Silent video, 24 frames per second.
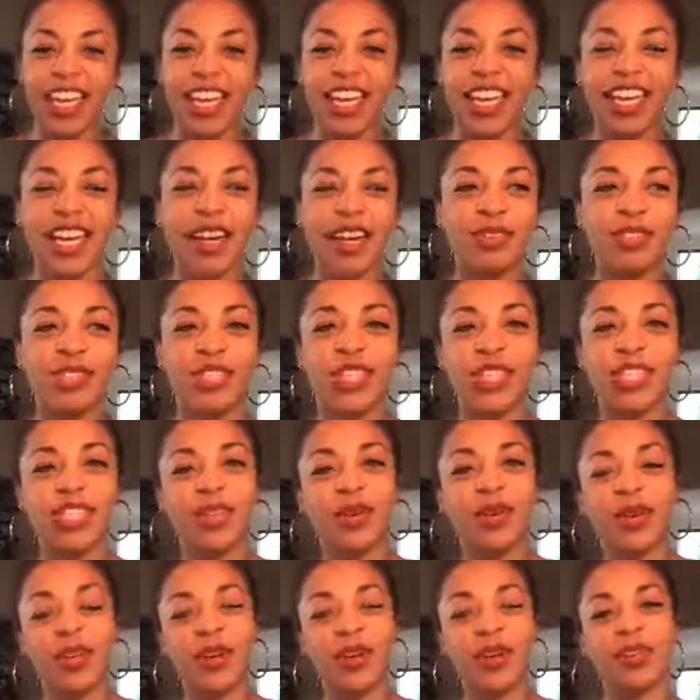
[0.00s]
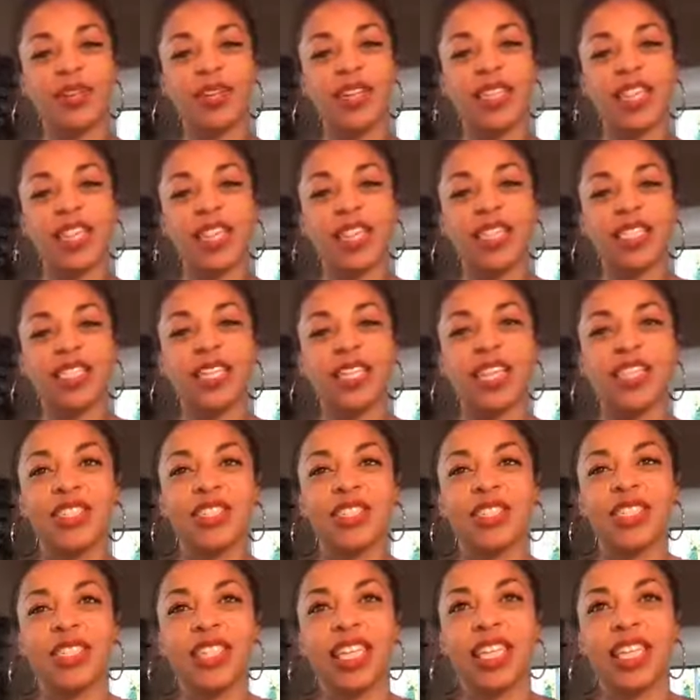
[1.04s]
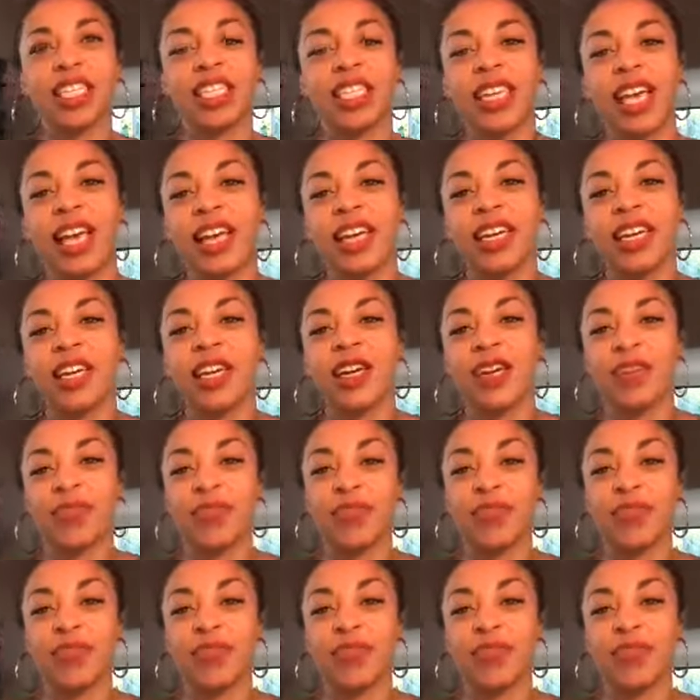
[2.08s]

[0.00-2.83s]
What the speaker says: And I was just going over the intentions I set